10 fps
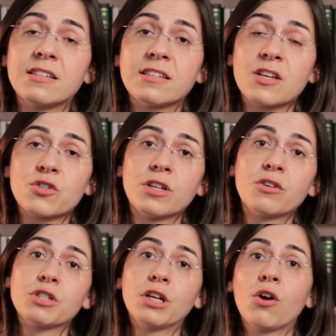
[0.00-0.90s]
international
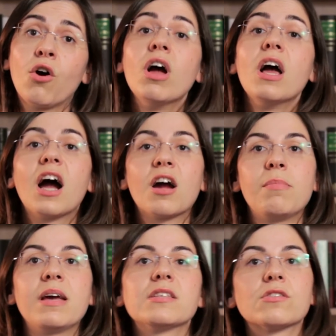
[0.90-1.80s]
energy law are
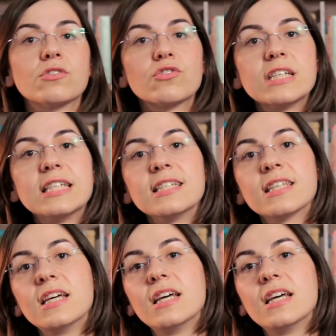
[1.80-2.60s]
based on treaties,